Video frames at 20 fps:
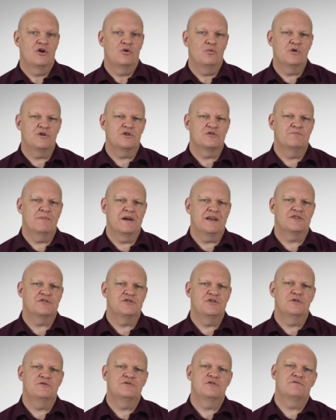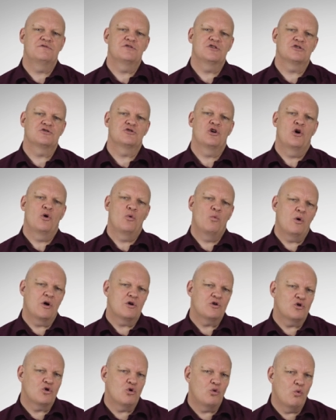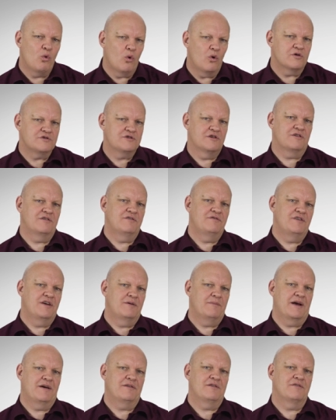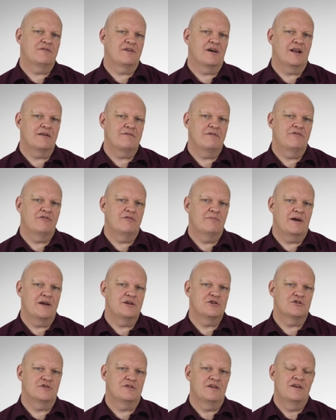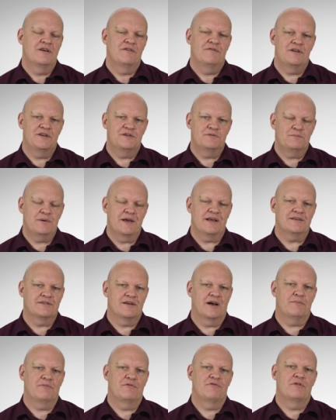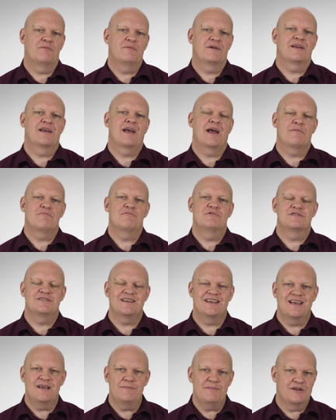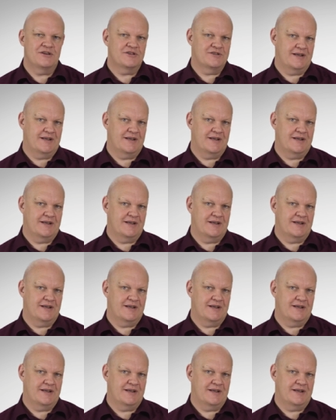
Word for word: which makes use of just one quarter of the amount of colour information that is picked up from a camera's image